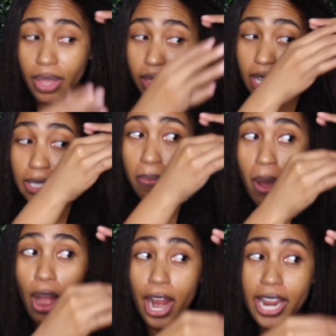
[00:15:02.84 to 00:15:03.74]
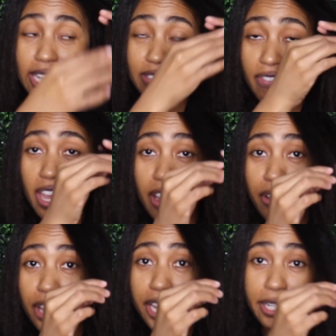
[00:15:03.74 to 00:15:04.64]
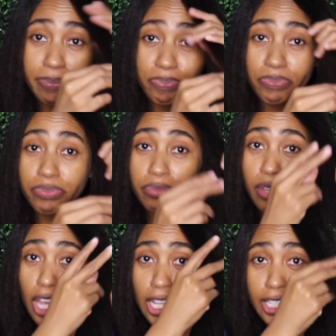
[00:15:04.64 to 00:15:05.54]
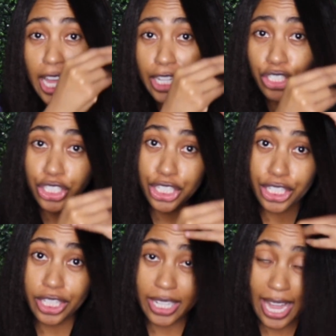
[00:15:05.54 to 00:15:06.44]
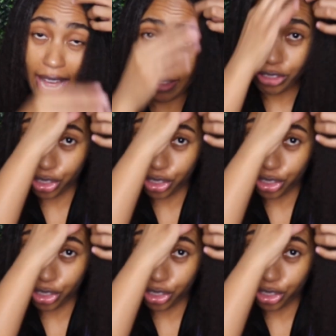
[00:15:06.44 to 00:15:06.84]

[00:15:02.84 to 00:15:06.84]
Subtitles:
this part is very textured. Then I have